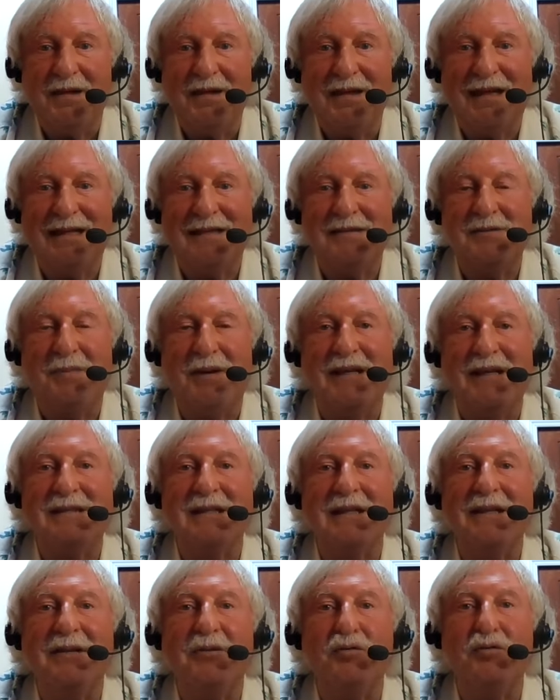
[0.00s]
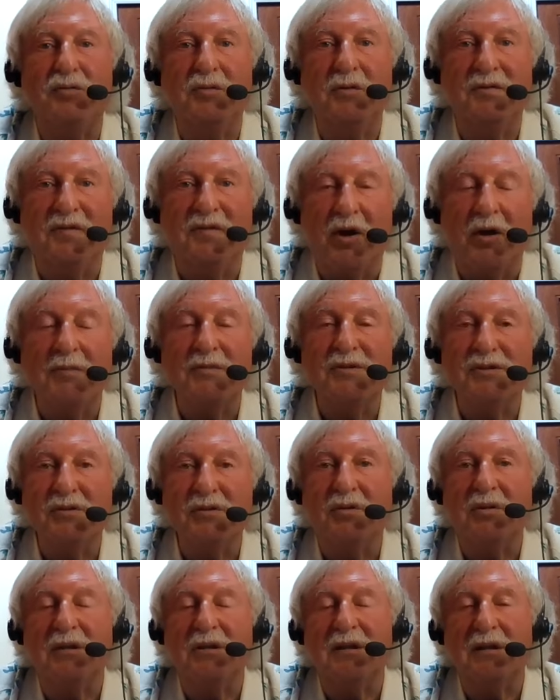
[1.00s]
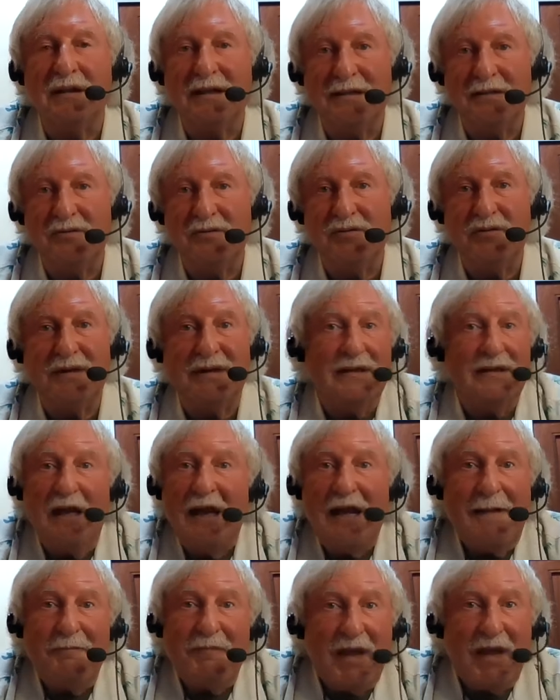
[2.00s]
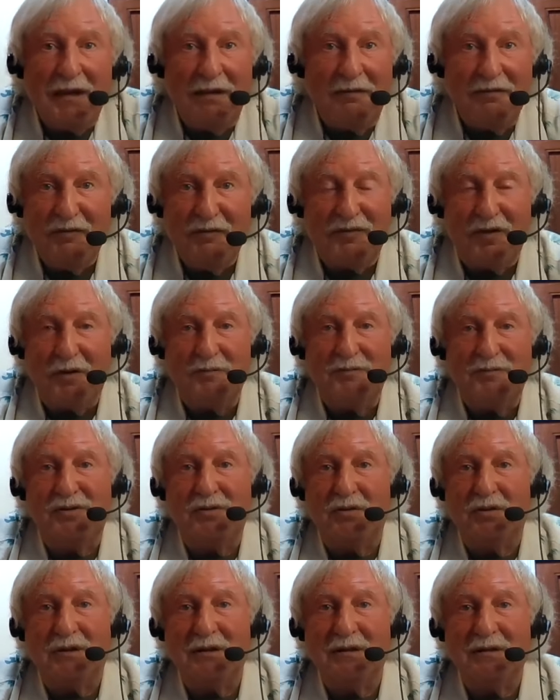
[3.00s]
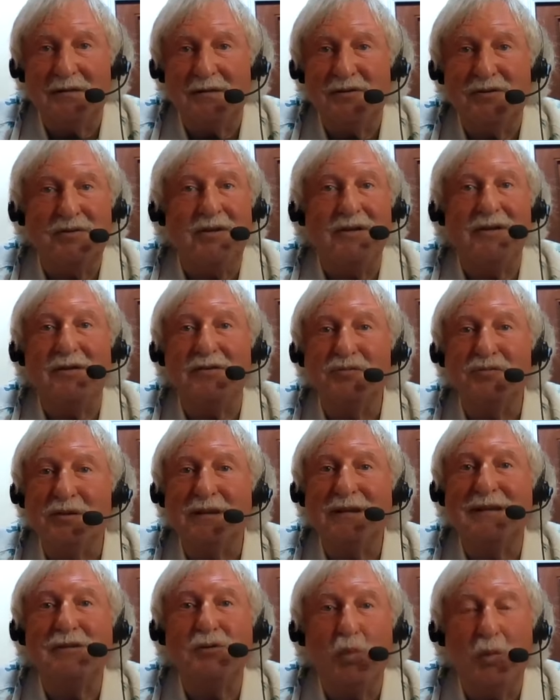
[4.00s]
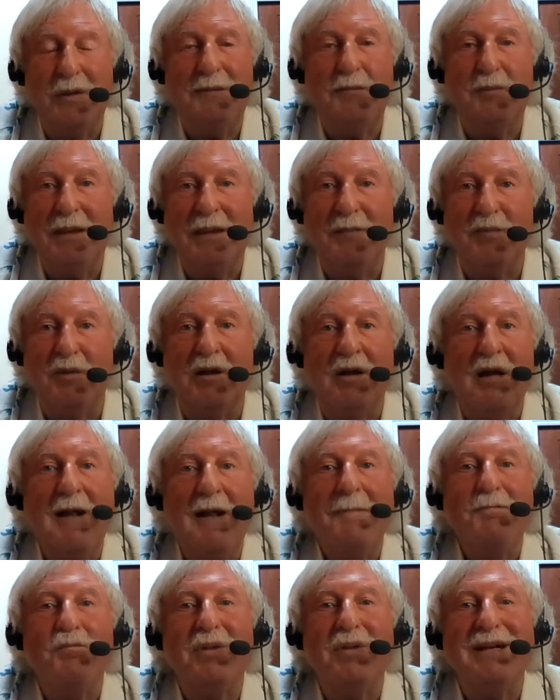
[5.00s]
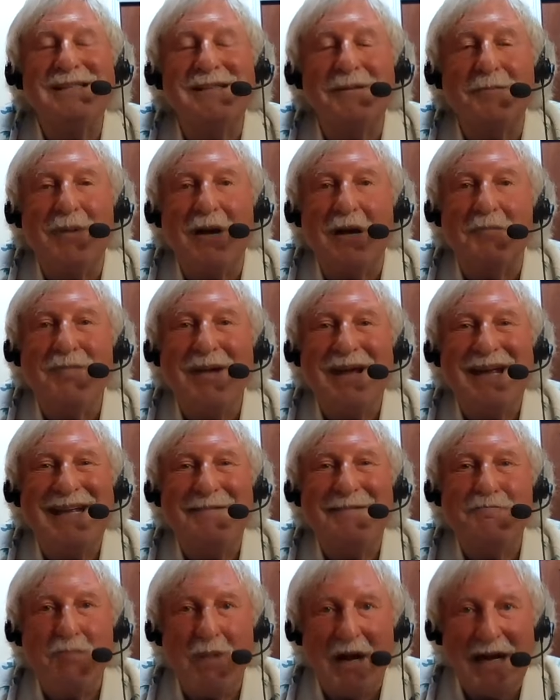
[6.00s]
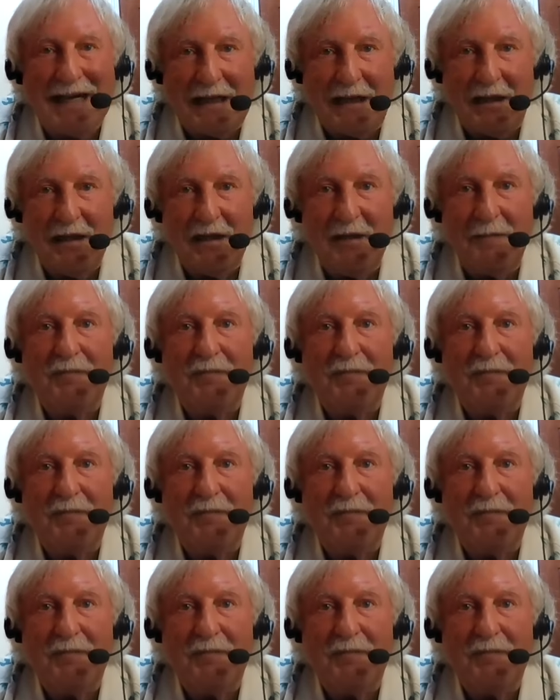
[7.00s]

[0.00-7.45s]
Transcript: It's basically pharmaceutical industry. And I love the pharmaceutical industry. They're really sweet people, but it's about making money.